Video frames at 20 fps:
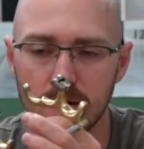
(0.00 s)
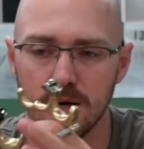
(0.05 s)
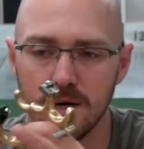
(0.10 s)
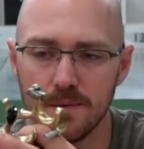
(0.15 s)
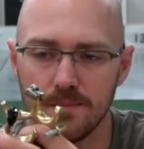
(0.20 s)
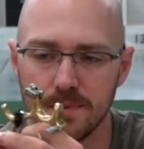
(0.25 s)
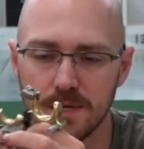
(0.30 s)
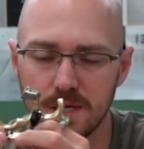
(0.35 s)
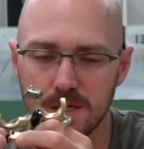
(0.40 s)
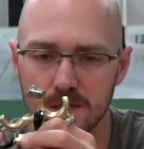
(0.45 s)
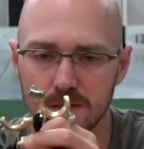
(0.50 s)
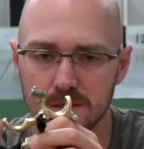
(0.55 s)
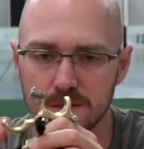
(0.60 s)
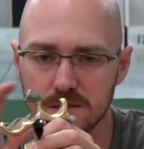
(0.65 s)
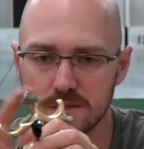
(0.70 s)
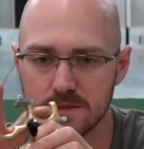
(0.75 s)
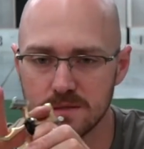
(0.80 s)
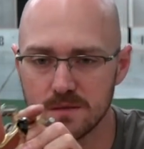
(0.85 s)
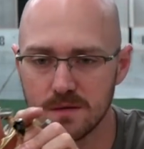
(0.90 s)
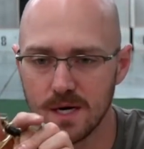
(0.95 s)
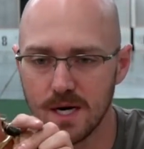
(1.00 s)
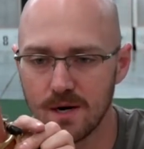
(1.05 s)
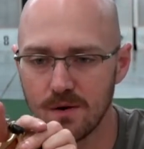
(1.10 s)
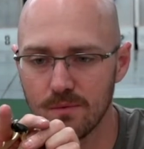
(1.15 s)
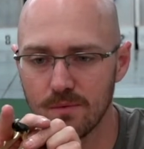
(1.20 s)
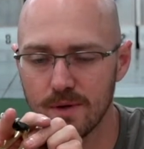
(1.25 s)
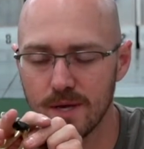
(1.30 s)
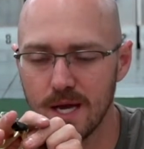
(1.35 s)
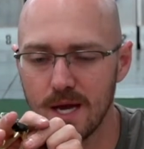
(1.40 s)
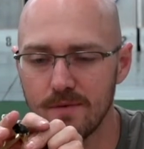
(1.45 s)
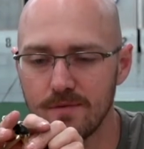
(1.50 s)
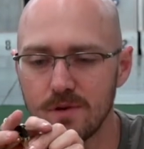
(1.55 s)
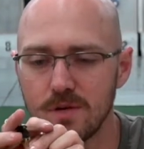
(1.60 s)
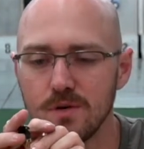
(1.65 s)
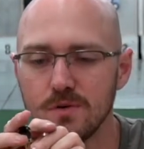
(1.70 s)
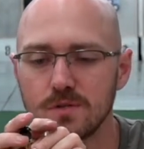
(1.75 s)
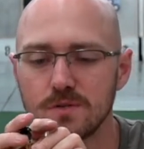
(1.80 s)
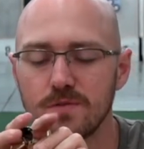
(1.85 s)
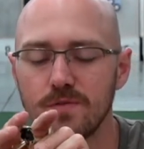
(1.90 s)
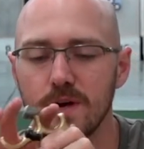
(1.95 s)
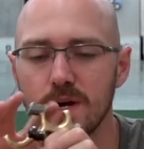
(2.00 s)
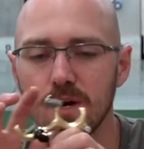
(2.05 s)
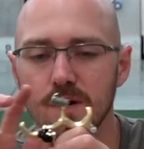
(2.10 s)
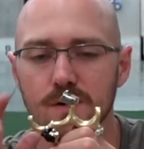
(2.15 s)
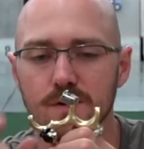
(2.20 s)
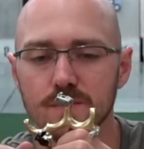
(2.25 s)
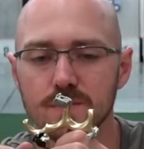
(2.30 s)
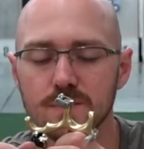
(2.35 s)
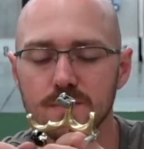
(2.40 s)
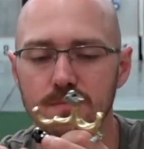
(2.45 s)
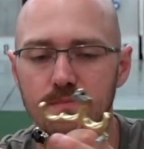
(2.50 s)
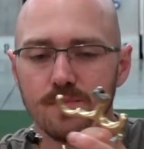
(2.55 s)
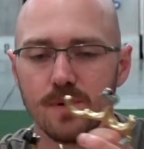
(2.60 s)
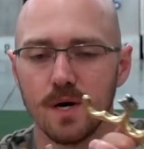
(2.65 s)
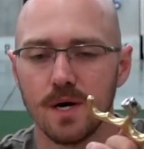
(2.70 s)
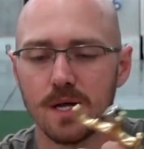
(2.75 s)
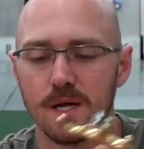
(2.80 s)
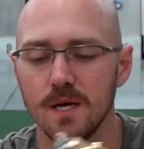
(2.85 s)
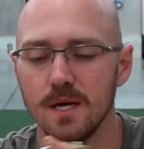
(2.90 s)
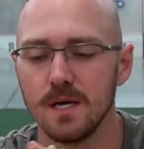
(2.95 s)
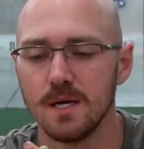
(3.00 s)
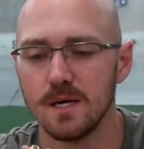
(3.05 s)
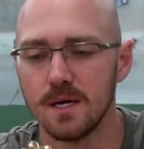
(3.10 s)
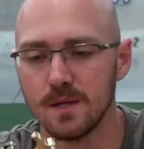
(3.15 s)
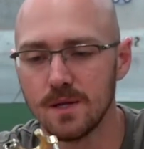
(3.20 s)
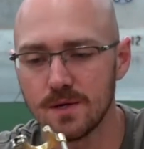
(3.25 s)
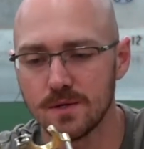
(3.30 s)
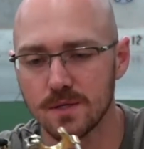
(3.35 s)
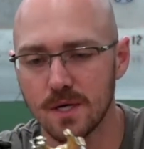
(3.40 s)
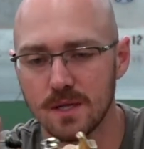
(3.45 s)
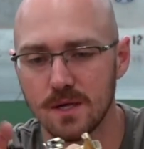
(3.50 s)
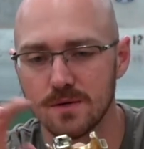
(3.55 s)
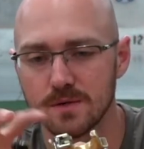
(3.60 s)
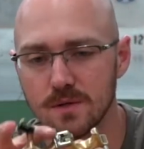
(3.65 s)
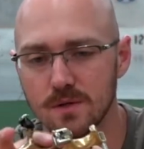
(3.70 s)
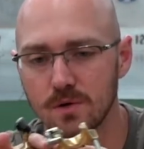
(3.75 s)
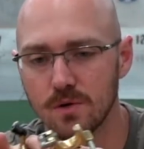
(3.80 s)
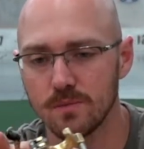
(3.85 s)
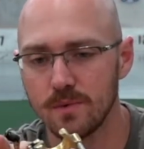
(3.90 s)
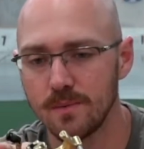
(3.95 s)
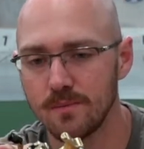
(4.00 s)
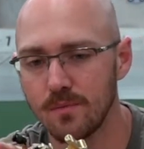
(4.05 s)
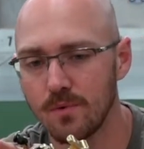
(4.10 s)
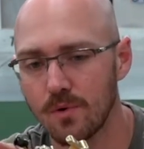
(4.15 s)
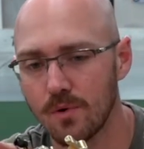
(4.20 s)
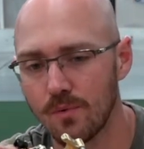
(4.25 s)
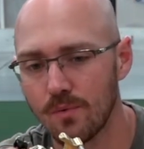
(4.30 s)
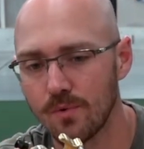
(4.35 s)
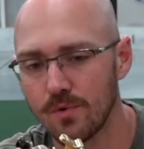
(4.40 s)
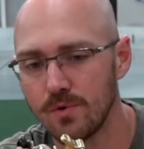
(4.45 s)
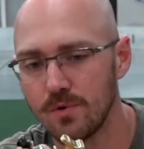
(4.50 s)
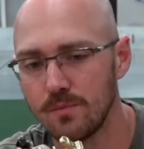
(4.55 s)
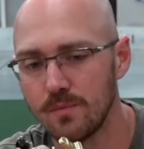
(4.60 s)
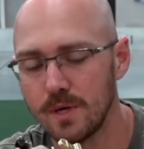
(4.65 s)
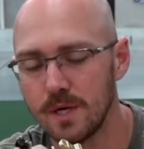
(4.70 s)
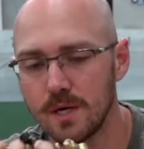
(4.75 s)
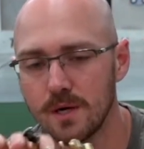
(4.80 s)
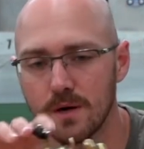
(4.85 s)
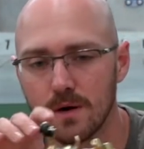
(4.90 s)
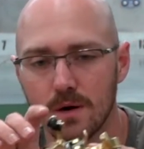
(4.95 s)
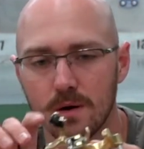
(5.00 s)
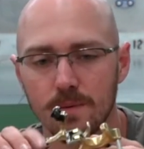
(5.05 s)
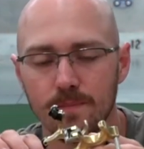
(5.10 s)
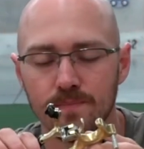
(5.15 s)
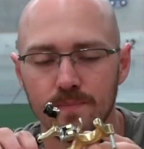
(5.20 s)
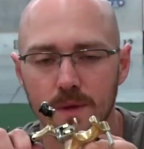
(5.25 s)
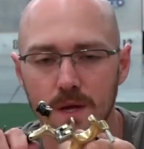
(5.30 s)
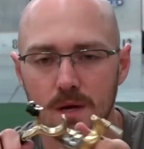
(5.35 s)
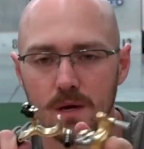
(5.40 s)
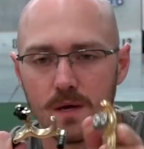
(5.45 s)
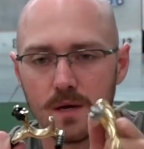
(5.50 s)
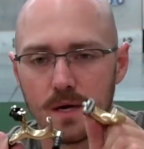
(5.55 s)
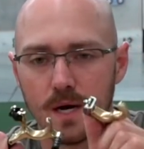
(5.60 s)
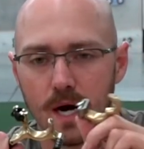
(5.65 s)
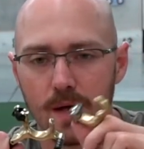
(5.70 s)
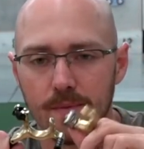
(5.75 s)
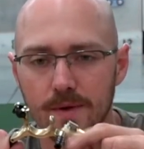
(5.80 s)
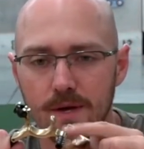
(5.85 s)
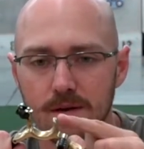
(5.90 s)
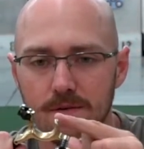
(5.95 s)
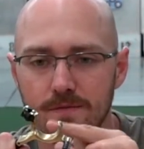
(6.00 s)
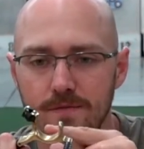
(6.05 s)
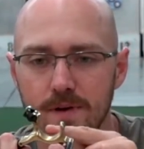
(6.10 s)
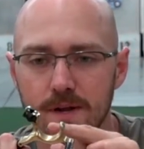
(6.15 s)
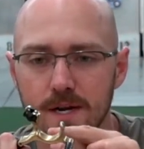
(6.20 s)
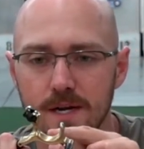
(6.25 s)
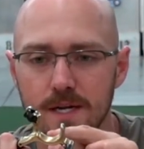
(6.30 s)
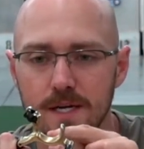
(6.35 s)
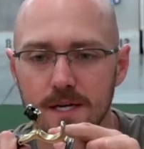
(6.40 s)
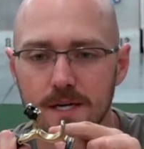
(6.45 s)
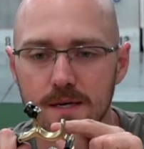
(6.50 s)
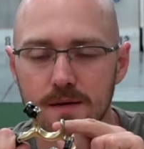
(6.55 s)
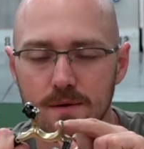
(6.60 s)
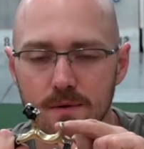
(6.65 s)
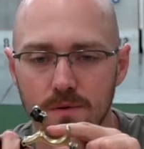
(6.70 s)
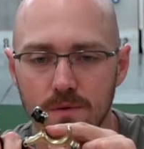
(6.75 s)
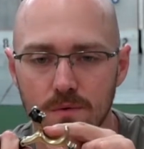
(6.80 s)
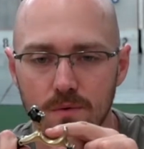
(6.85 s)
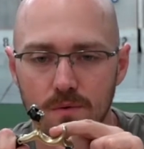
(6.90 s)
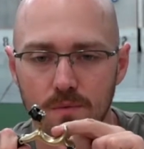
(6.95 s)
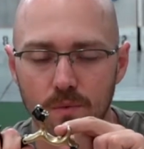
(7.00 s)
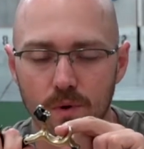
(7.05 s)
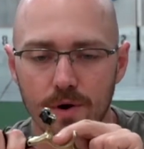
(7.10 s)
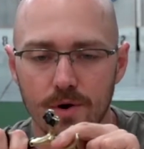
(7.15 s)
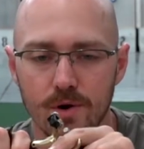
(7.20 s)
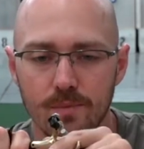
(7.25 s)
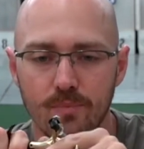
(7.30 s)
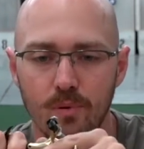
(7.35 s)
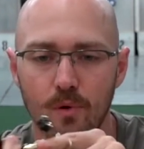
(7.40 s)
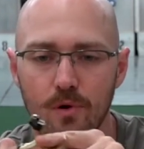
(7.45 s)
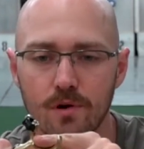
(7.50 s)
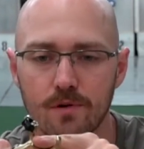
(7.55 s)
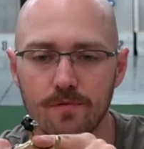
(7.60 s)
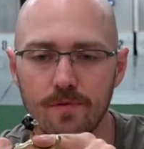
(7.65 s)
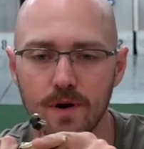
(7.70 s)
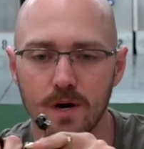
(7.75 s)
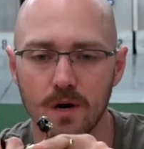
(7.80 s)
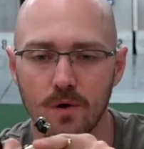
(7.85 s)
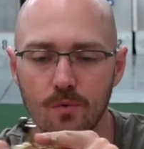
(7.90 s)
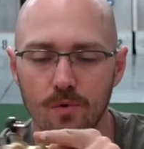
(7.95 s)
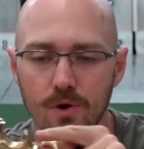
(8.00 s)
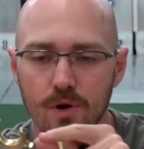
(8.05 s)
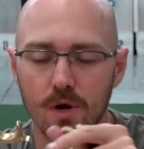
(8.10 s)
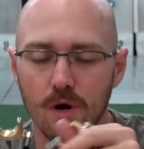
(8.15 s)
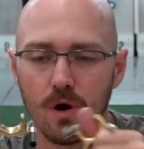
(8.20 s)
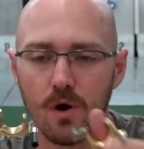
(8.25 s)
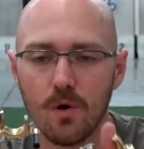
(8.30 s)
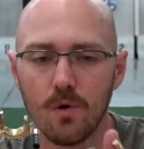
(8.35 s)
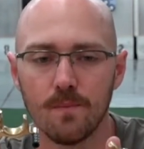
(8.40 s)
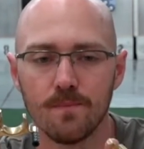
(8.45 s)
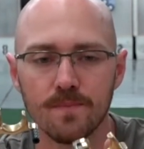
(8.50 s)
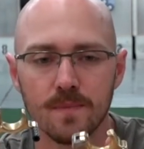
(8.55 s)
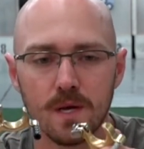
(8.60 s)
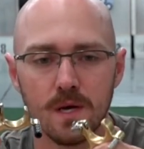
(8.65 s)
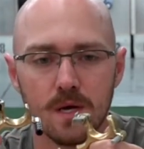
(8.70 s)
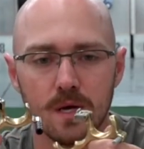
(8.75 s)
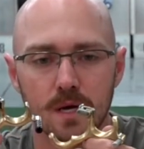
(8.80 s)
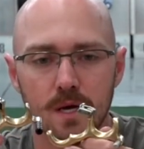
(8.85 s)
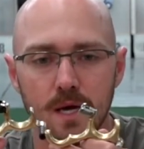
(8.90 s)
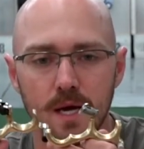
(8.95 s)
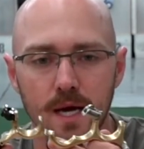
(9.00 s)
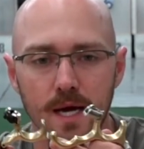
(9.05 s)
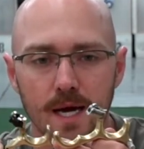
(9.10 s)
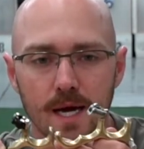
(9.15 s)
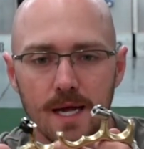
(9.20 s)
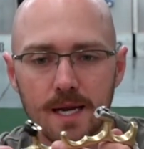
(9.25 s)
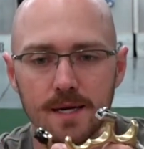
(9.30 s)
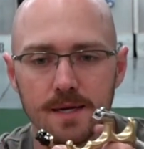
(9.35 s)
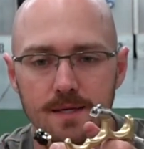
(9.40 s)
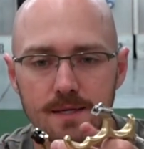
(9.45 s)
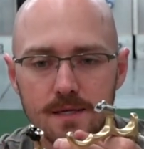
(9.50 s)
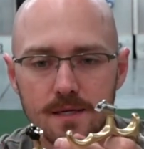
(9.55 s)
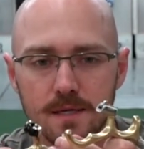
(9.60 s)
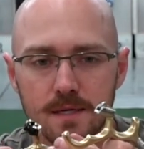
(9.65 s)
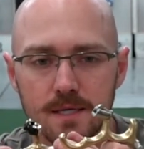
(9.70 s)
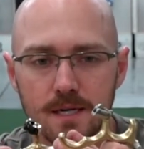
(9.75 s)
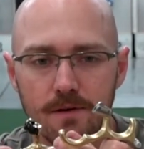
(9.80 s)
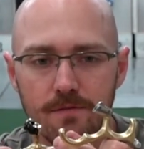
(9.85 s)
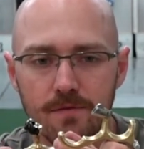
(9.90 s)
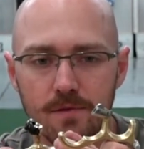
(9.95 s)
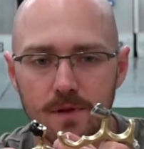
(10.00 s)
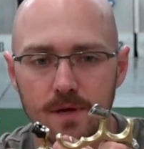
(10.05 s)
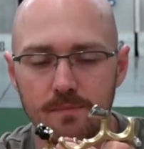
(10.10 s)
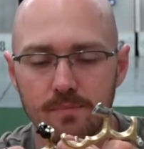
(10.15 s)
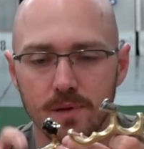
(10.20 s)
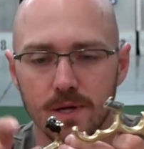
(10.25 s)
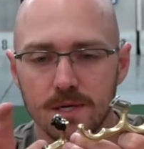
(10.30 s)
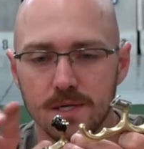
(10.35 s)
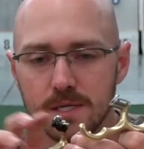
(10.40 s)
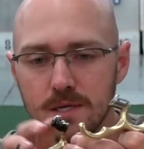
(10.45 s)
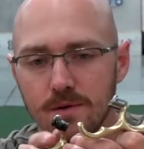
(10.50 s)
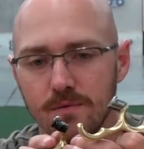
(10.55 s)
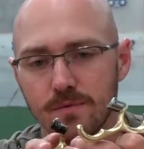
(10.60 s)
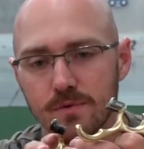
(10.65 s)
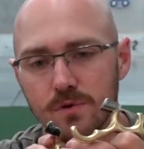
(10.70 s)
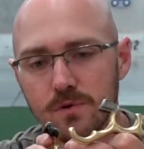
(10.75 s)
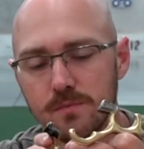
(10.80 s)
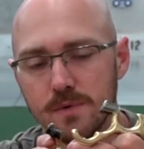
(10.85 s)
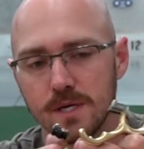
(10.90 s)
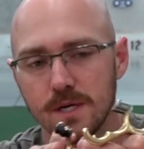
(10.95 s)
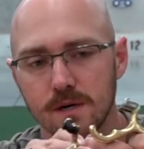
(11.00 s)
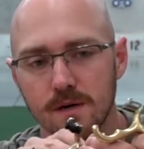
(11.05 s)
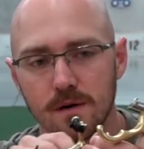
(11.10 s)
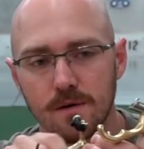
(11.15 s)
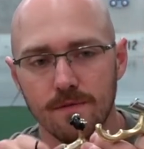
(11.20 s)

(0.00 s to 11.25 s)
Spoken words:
because I don't really have huge fingers, but looks like there's a little bit more room here on the Infinity where your pointer finger would go, and definitely plenty of room here